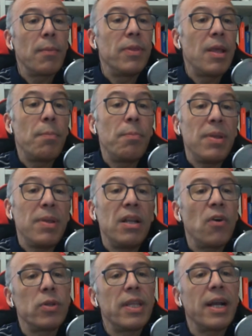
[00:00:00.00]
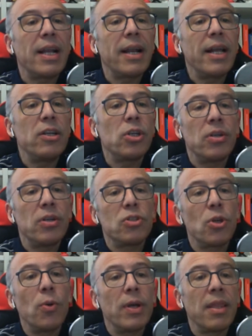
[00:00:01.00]
PInvoke declaration. So
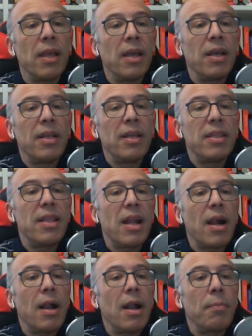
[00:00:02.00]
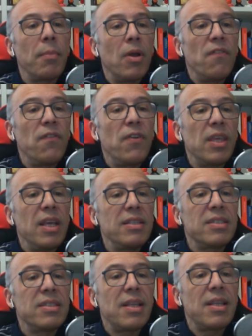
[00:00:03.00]
there are few things
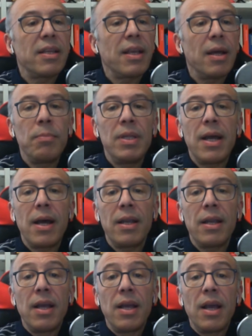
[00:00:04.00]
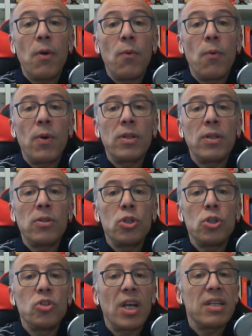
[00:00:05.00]
that can be done. I want to show
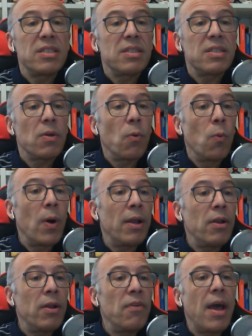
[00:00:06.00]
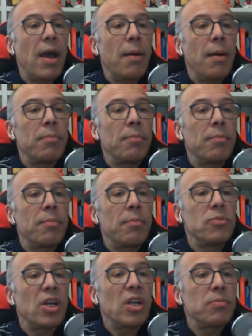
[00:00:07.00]
just one of them, just
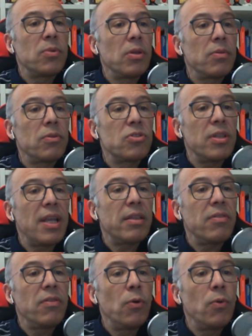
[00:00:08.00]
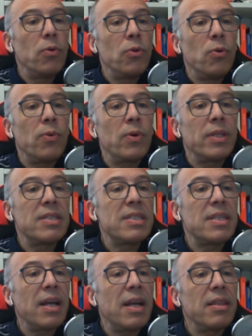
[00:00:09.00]
so that you understand that
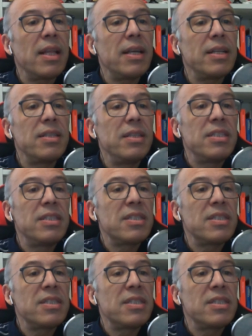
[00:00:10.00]
it's nothing